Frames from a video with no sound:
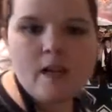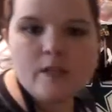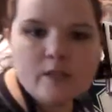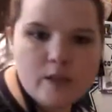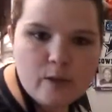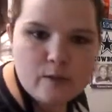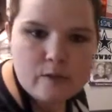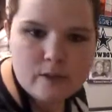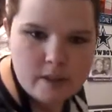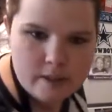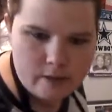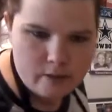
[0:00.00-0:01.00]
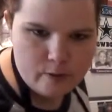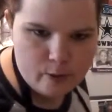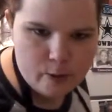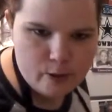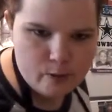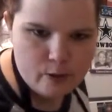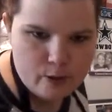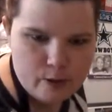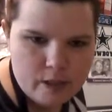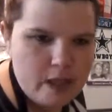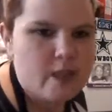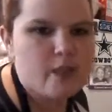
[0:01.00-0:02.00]
So, Sid's going to use
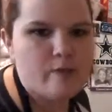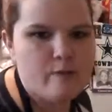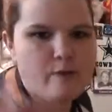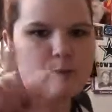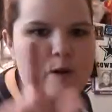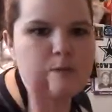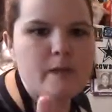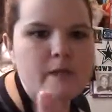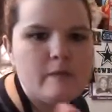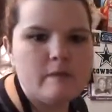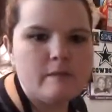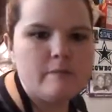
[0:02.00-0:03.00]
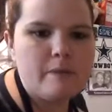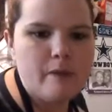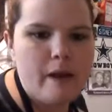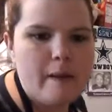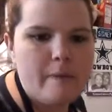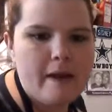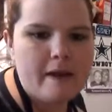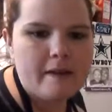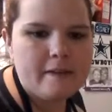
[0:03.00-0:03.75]
the kitchen for a moment. Be right back.